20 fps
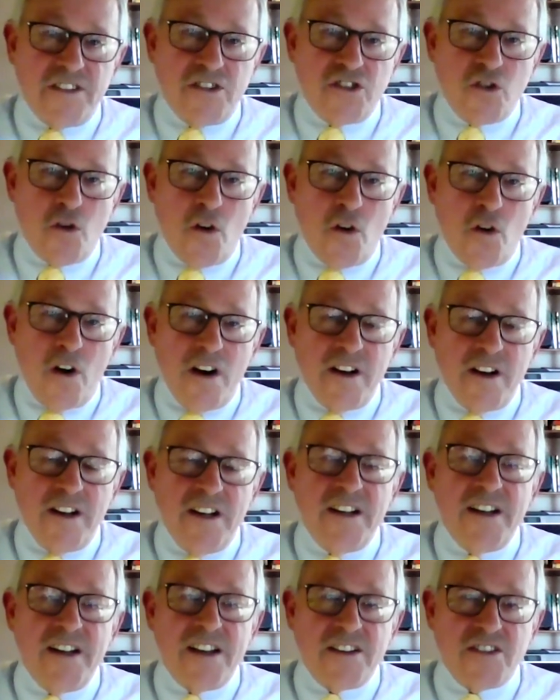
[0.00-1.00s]
it's going to
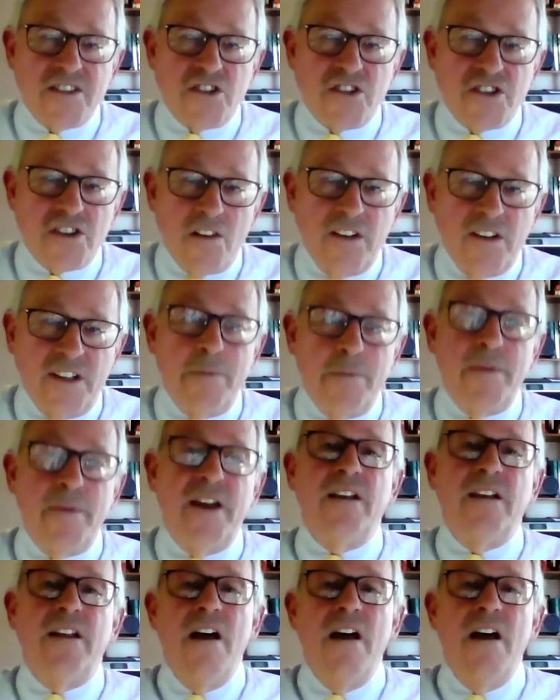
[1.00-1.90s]
necessarily mean